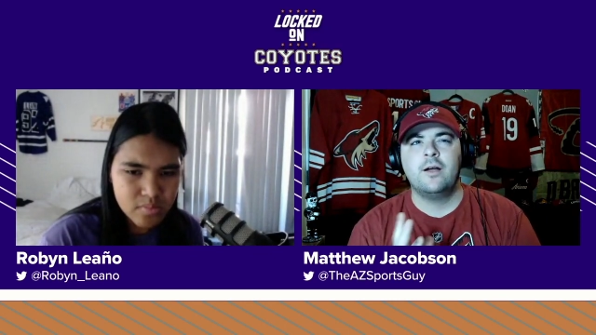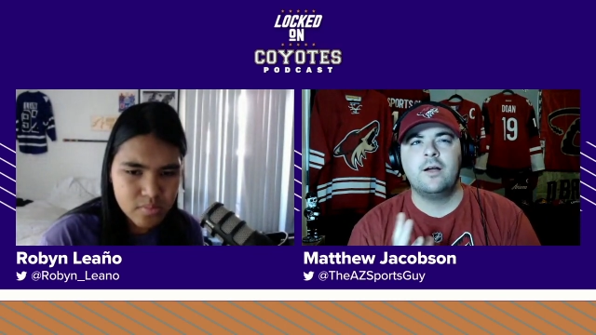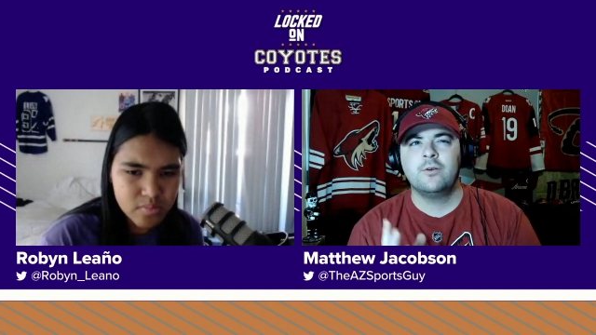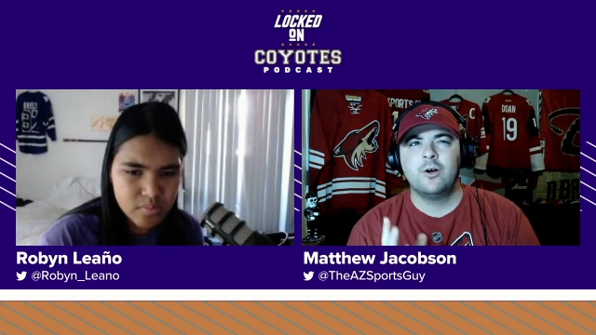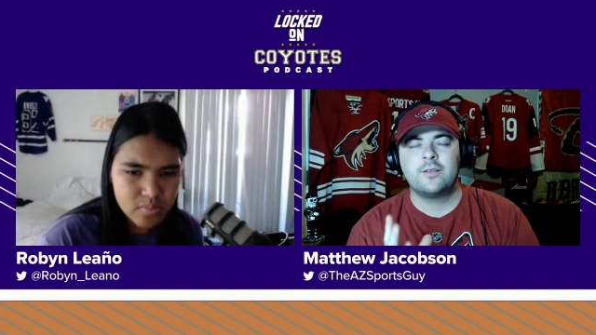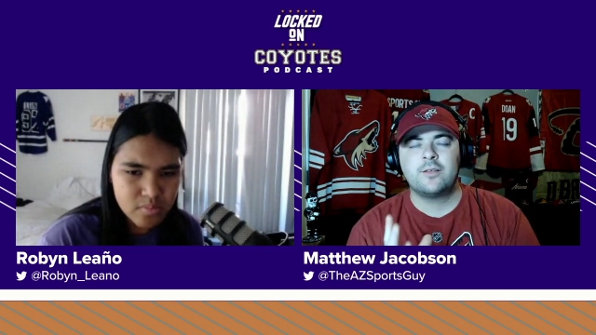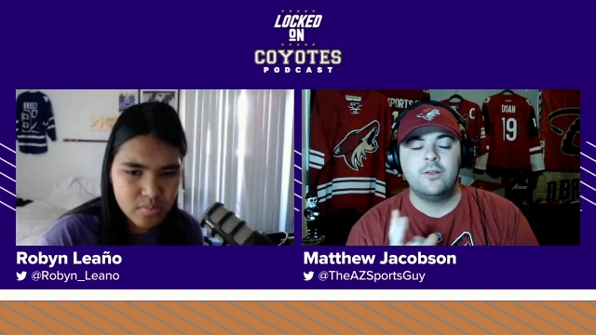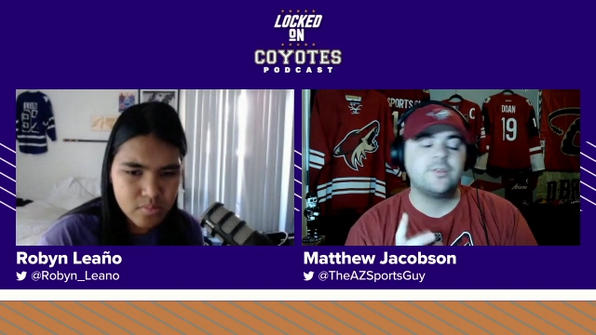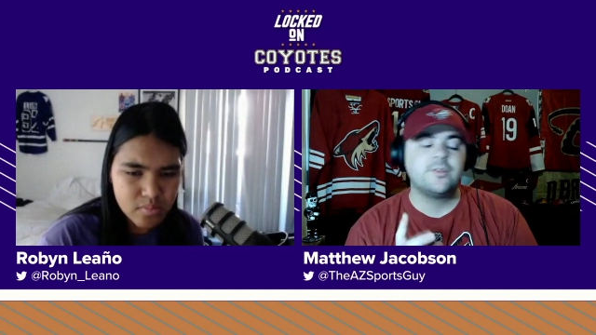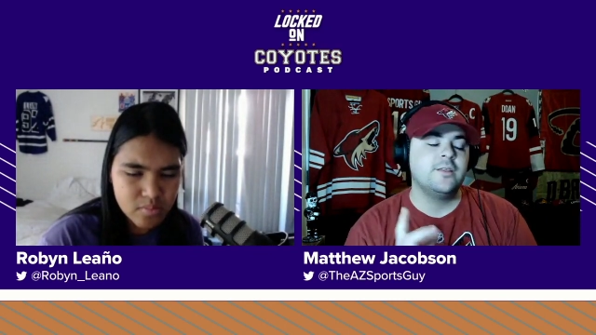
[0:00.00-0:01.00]
Speaker 1: I don't know, because
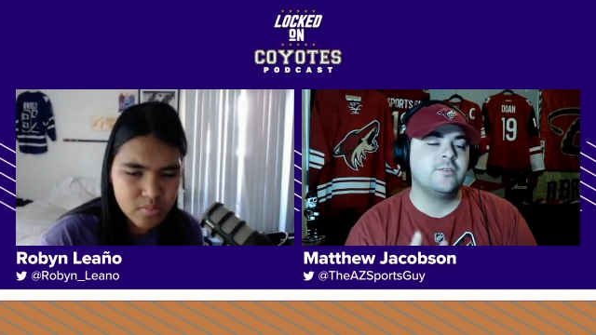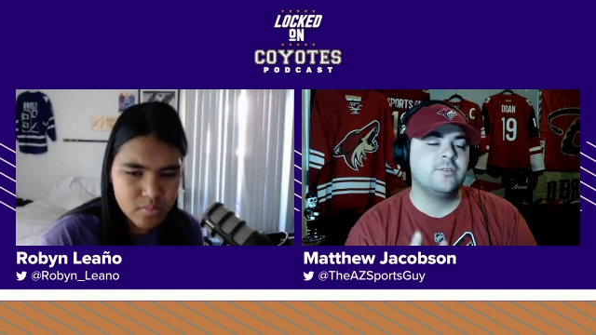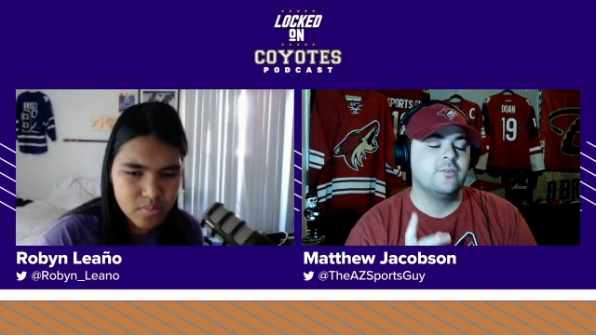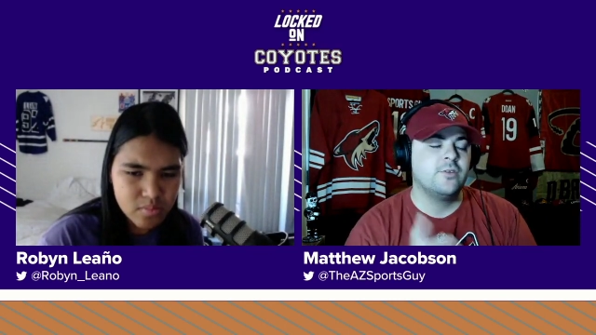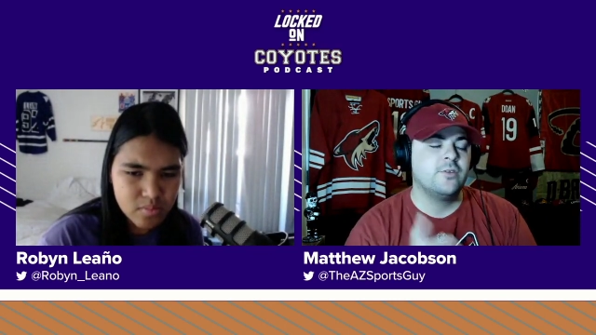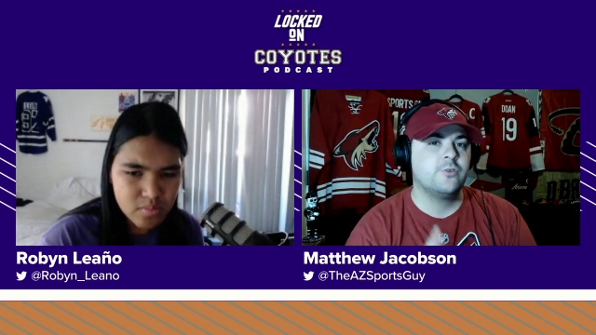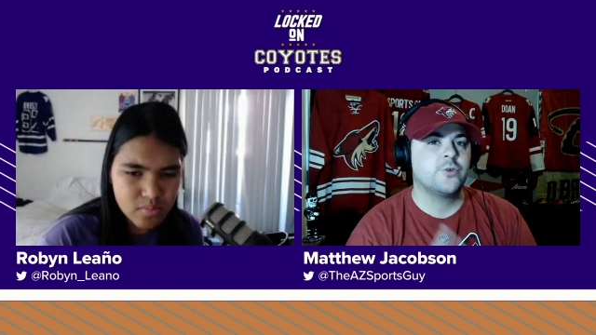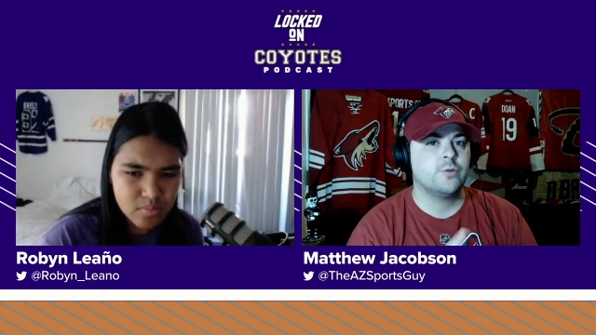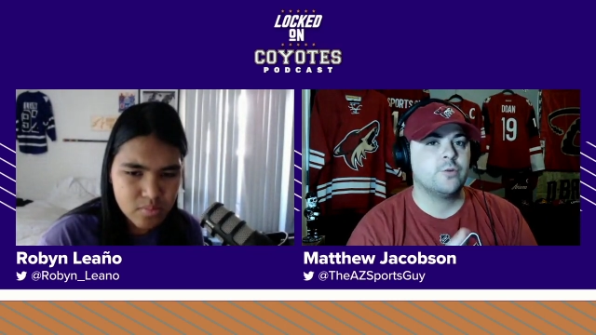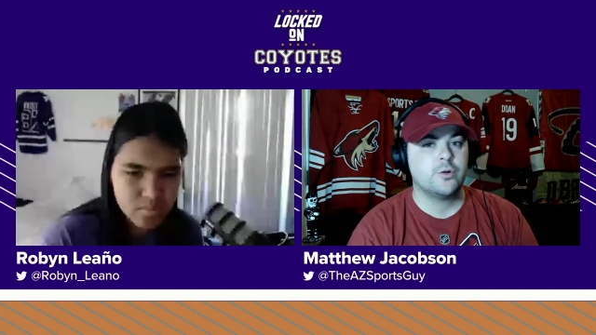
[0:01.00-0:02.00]
I know it's at least zoned
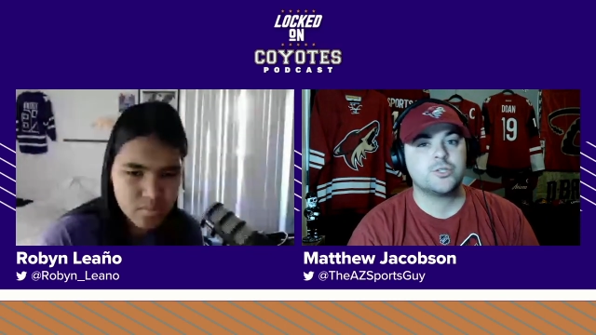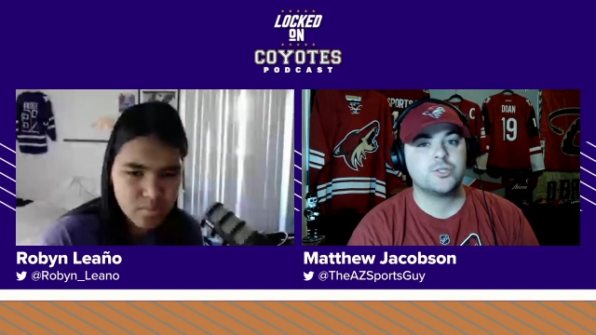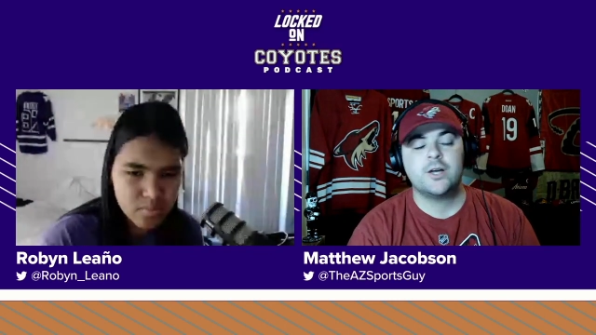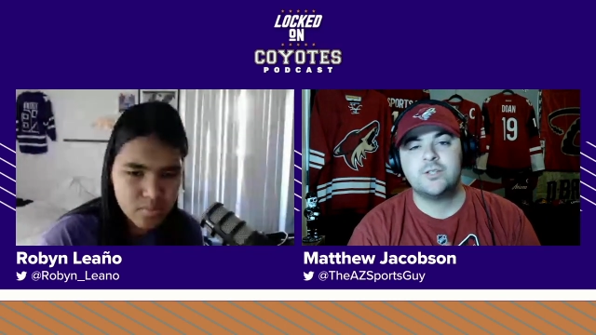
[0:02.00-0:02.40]
for commercial.